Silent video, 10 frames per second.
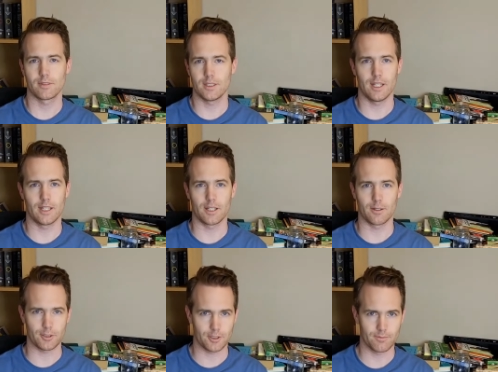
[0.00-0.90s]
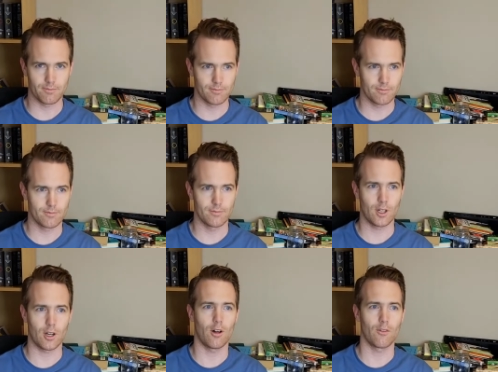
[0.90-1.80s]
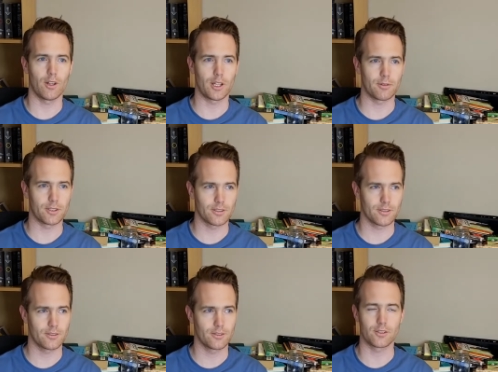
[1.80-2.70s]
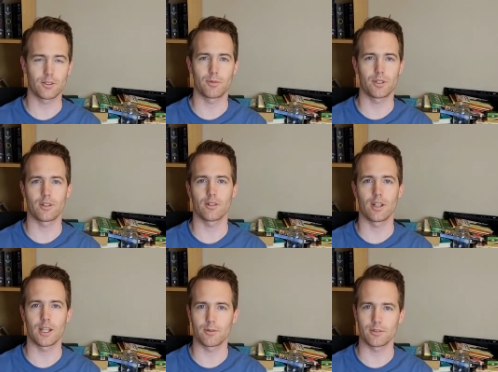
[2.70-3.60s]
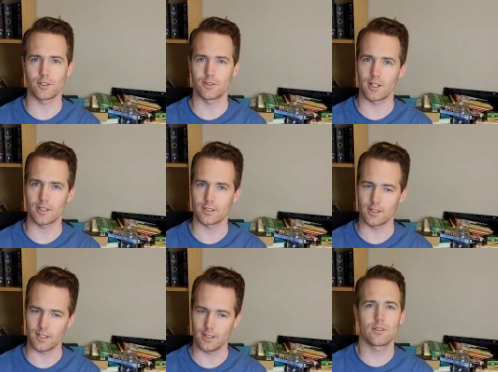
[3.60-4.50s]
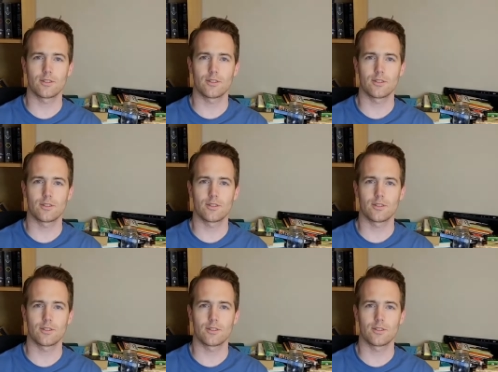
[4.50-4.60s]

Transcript: Any language. Not all the languages, just a particular language that you're trying to study.